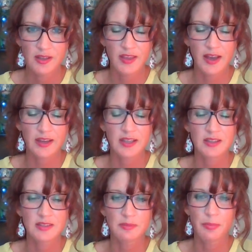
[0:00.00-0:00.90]
That
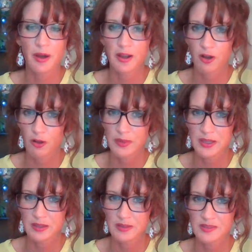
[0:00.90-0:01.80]
is, by all
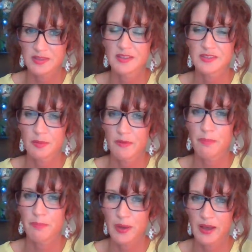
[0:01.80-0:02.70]
means, some of
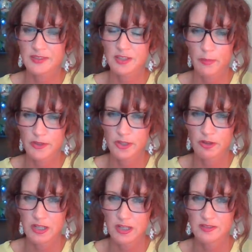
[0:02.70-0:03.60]
the best
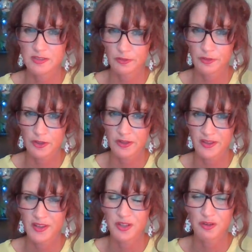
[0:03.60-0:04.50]
opportunities to learn.
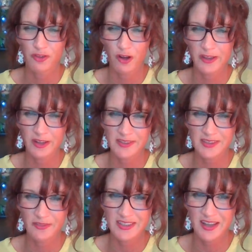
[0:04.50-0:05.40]
You fall down
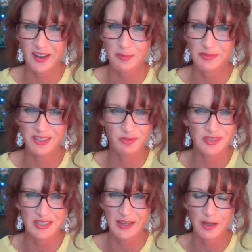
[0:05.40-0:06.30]
7 times, you
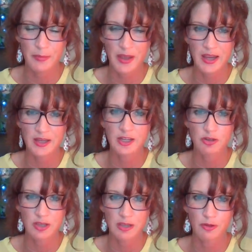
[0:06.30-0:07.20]
stand up 8, and
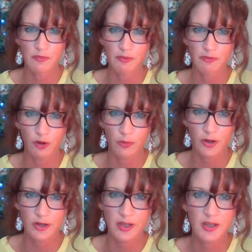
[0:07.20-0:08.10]
you keep moving
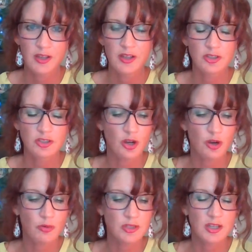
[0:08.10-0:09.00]
forward.
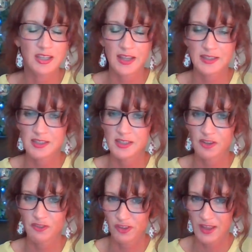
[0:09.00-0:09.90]
Don't get
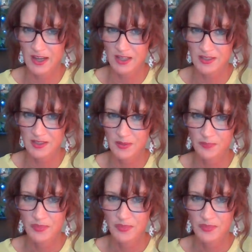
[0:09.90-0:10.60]
deflated.